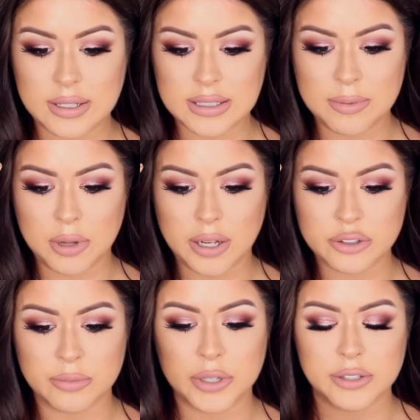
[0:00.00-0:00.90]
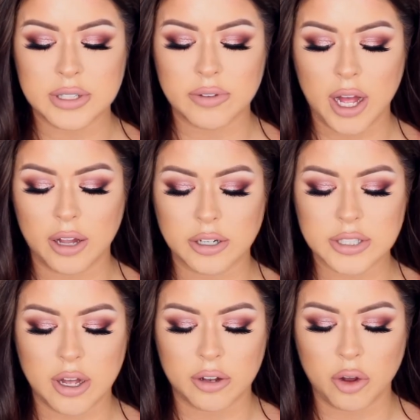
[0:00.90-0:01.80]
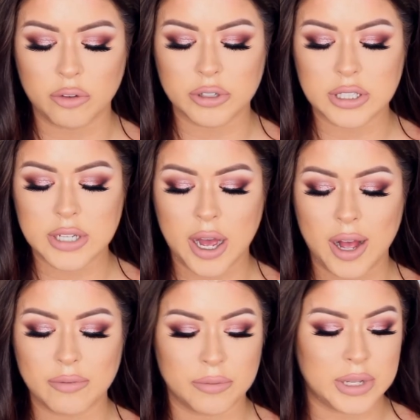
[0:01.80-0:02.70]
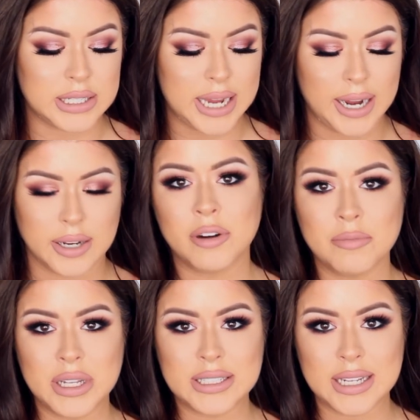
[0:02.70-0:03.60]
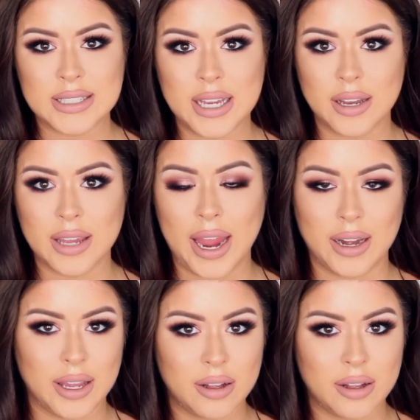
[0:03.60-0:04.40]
This lip gloss from Dose of Colors called Over the Top from the Desi and Katie